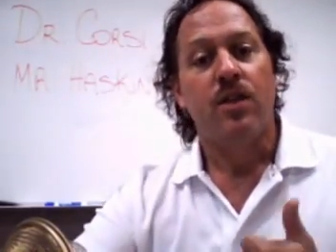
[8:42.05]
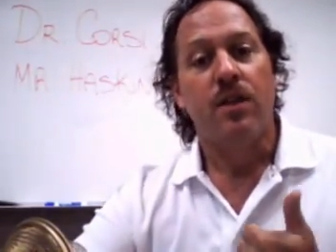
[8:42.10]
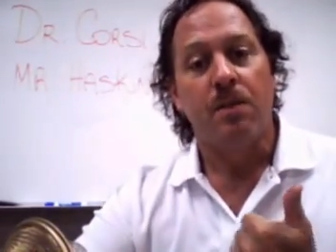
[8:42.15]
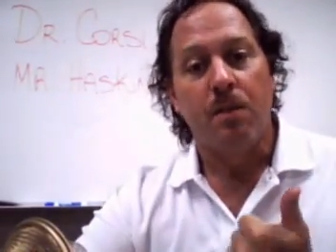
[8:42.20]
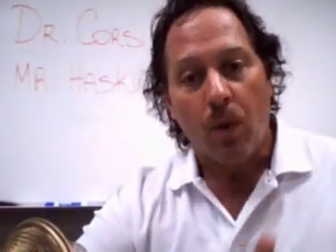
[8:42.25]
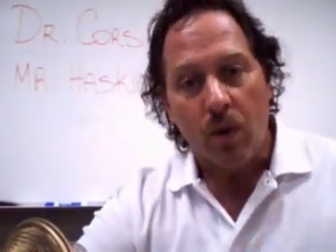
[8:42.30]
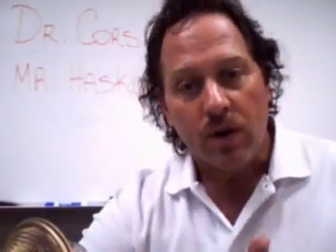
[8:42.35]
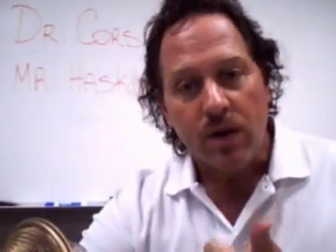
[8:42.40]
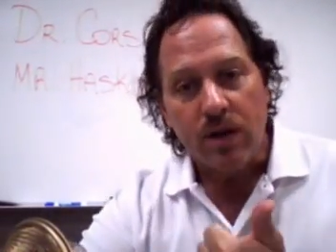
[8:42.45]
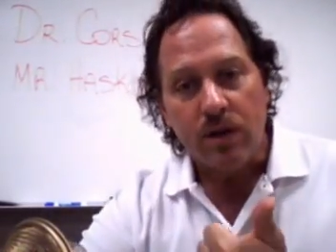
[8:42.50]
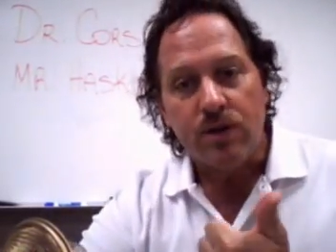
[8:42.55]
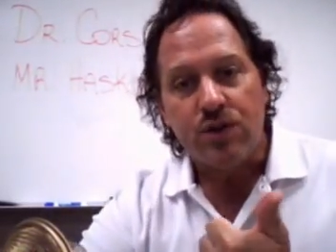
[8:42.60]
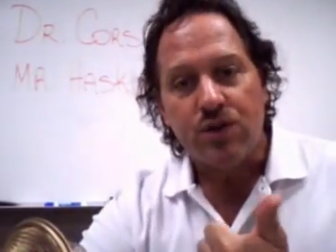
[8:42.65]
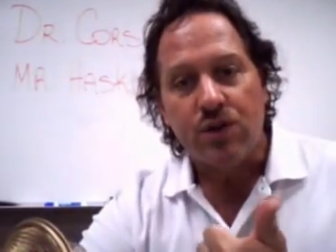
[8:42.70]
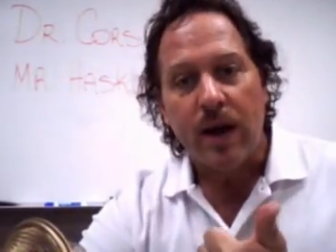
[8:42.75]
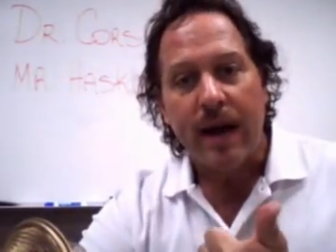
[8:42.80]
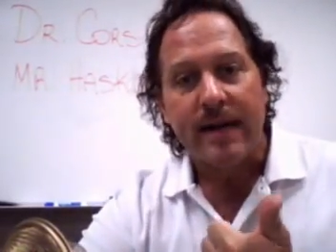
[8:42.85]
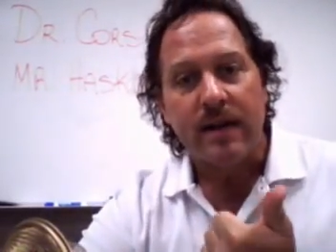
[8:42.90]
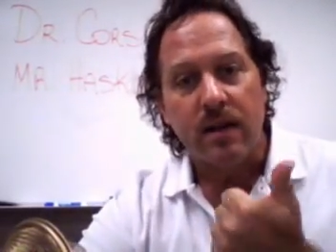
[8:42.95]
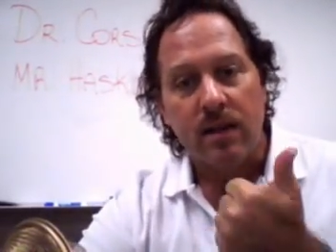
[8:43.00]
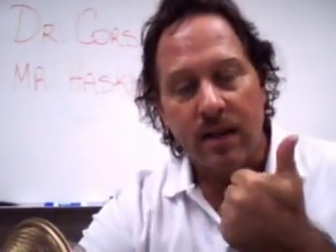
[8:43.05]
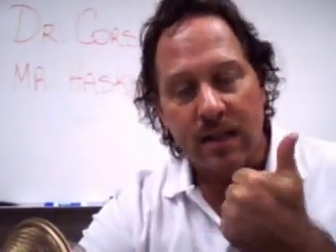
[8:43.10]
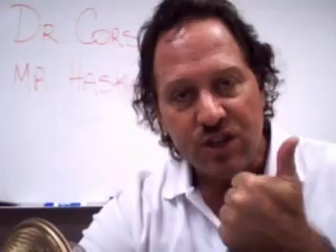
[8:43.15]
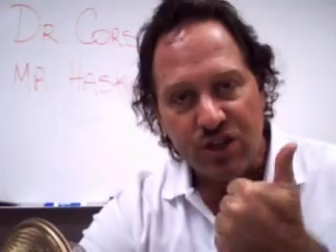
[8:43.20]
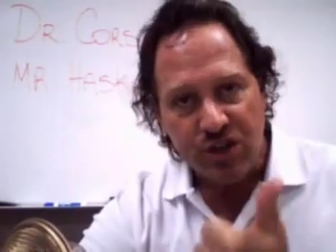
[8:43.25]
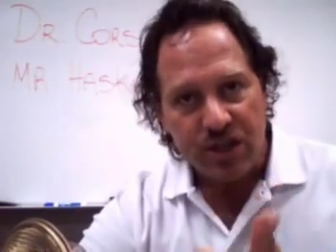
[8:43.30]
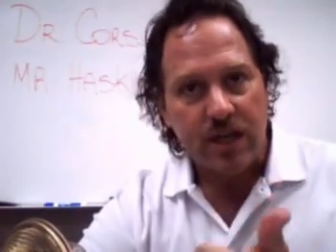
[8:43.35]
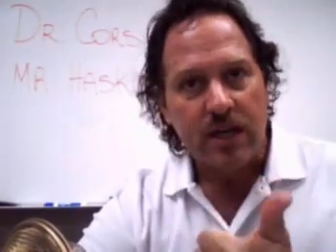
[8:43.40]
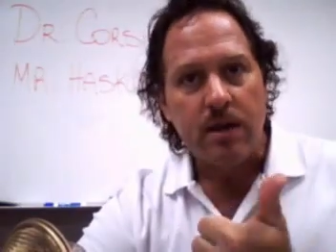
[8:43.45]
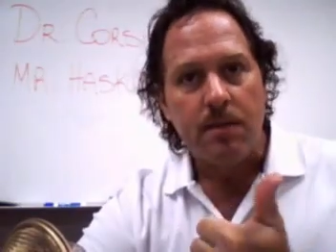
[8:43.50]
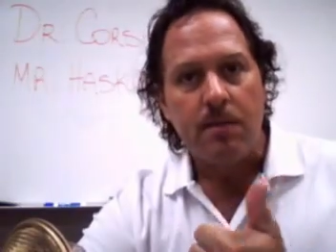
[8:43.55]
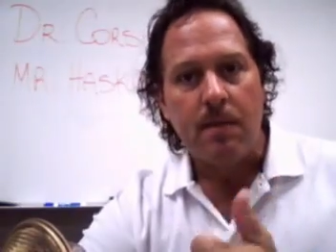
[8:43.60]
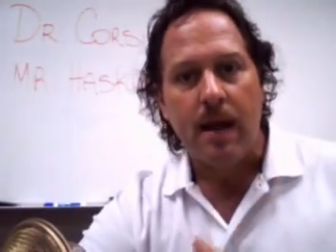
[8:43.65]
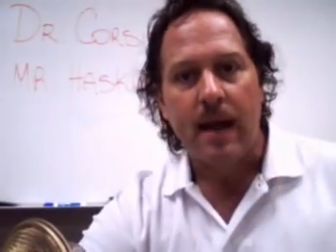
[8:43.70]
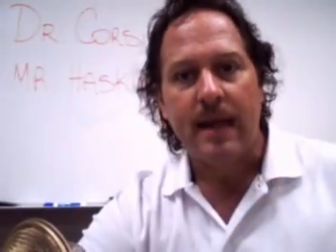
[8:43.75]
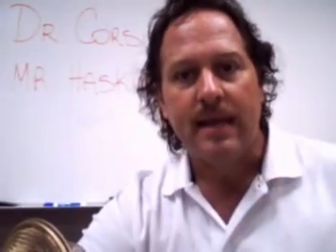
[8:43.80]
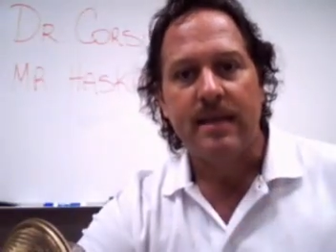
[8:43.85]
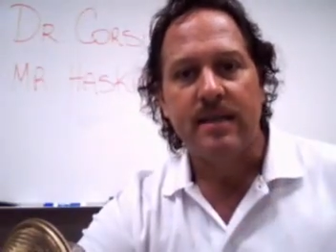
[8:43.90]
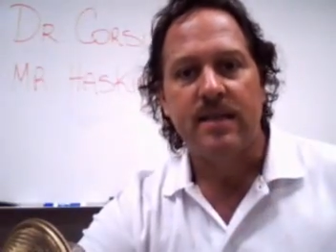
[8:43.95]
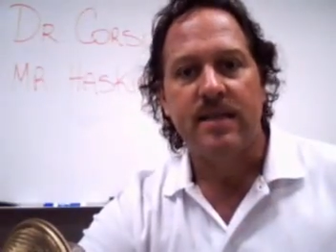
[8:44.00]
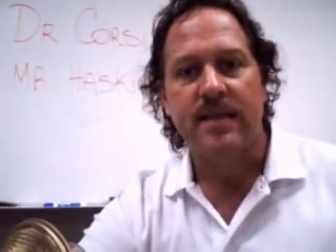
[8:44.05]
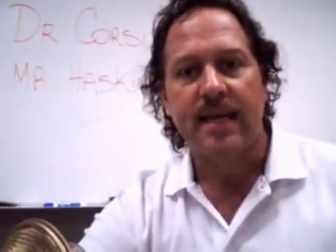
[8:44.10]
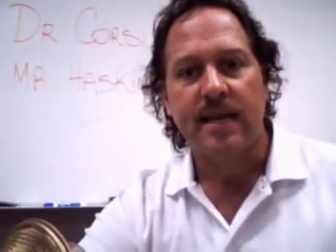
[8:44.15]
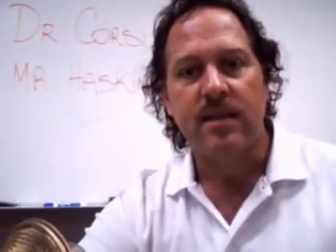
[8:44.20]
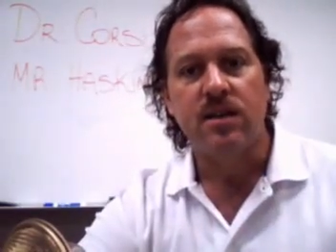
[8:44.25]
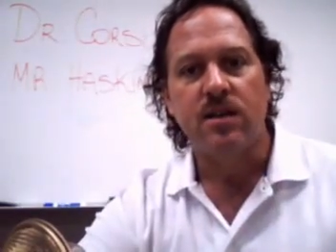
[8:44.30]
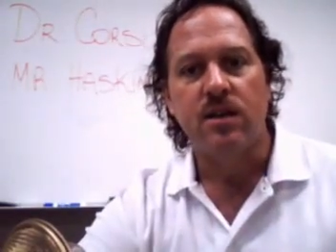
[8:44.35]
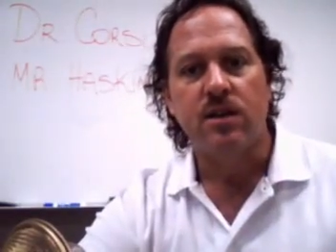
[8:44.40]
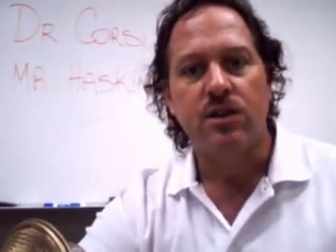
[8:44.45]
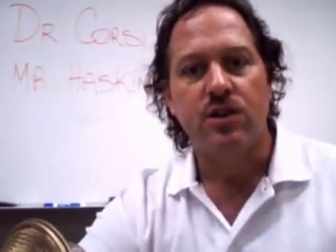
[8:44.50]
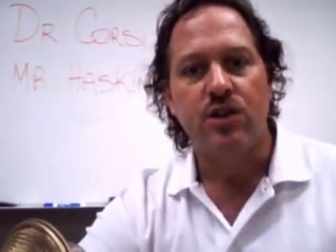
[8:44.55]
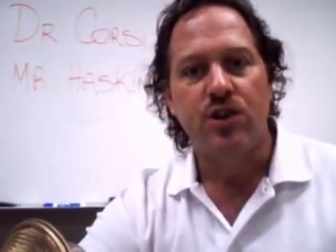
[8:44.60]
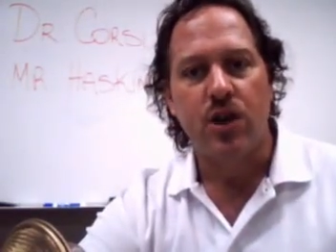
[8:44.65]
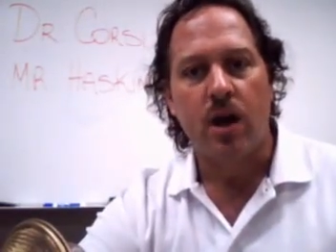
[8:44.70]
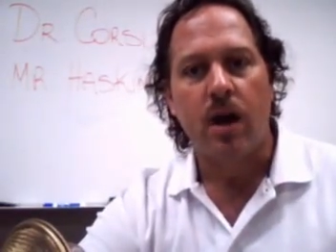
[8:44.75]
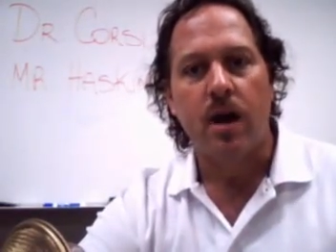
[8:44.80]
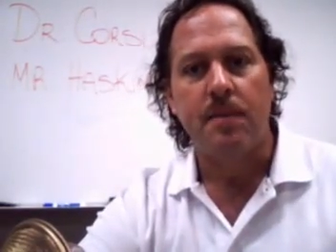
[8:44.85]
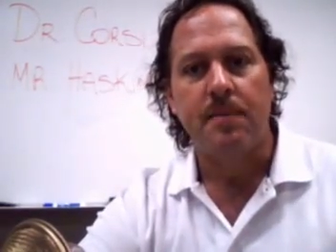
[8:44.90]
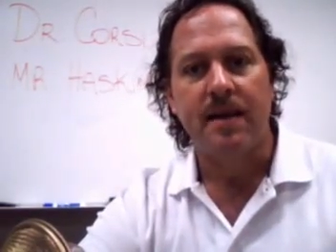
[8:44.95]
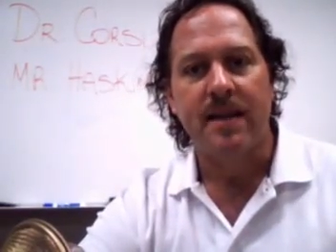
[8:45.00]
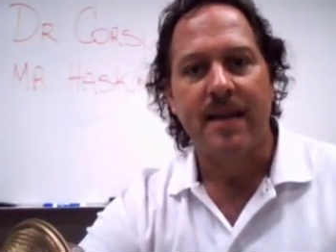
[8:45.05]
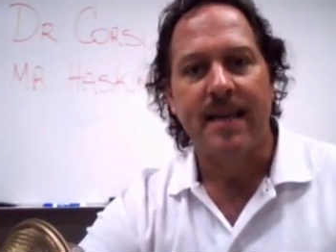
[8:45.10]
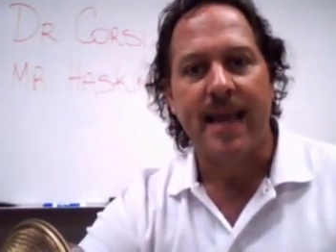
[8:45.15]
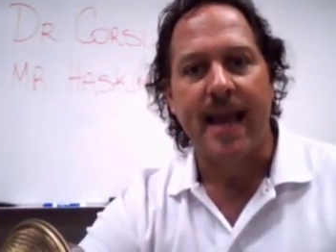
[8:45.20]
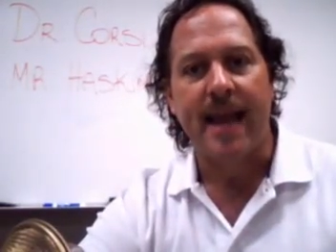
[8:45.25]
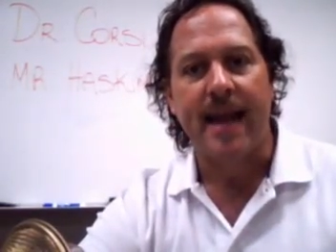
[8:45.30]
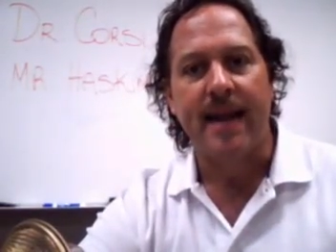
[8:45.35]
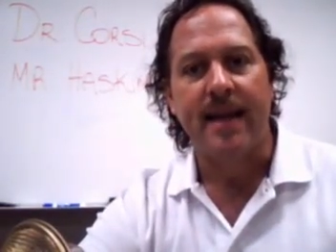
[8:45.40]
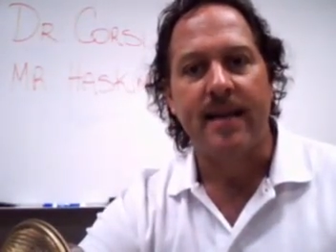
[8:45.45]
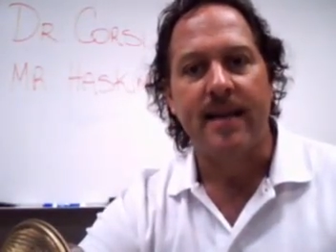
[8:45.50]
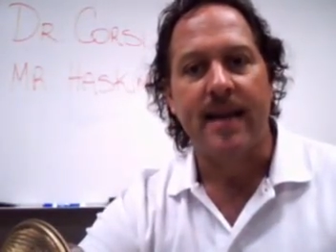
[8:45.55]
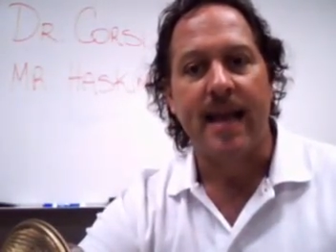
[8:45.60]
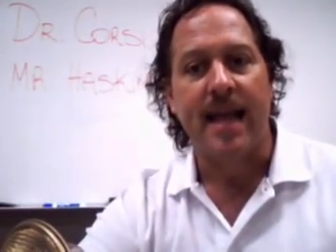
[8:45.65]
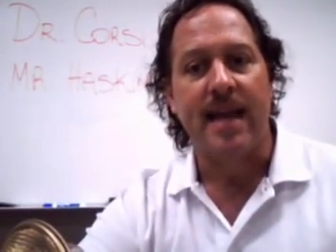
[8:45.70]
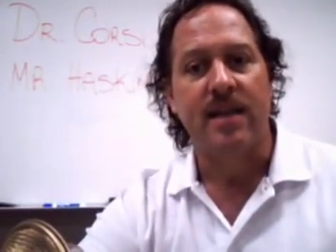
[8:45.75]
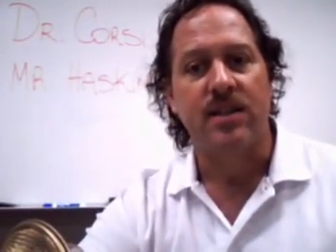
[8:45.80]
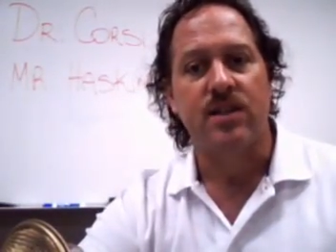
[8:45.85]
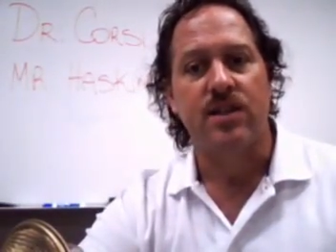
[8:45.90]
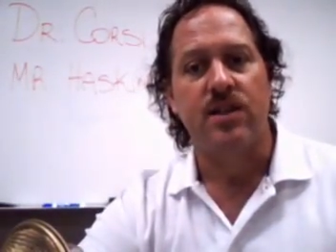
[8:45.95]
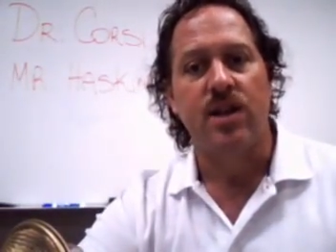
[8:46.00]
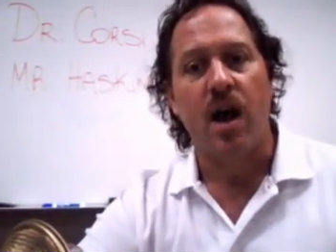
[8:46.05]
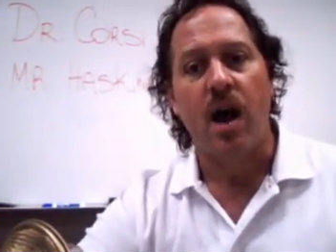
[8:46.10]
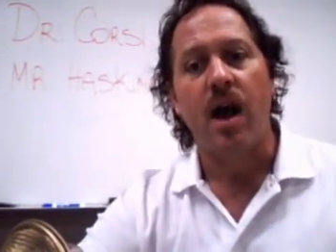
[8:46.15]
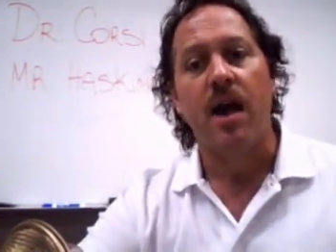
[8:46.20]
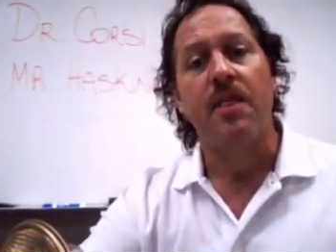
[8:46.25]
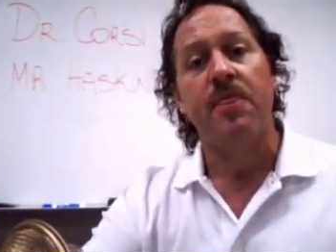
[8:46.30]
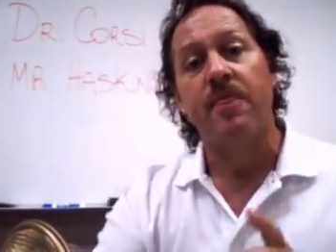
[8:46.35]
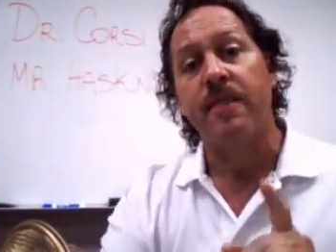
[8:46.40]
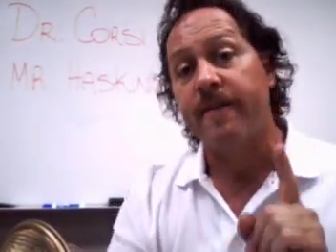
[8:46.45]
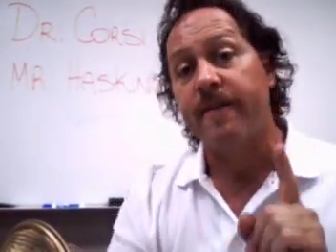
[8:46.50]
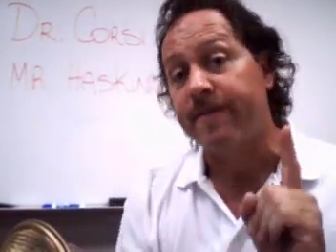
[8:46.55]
The more you try to legitimize Senator John McCain as not